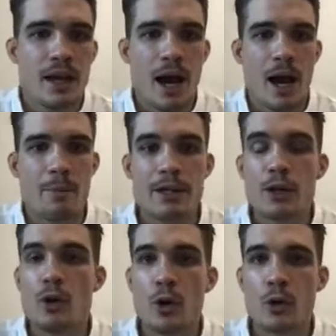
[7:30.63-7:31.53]
And they
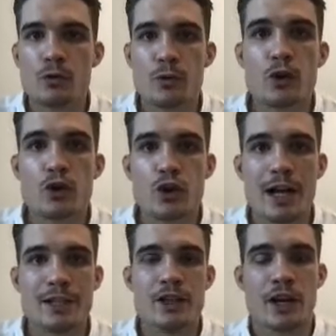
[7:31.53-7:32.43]
called for a
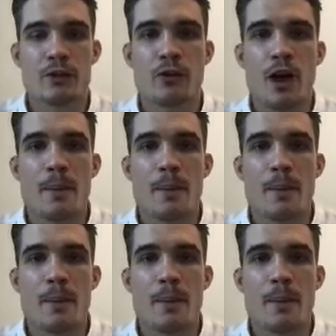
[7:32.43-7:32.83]
united kind of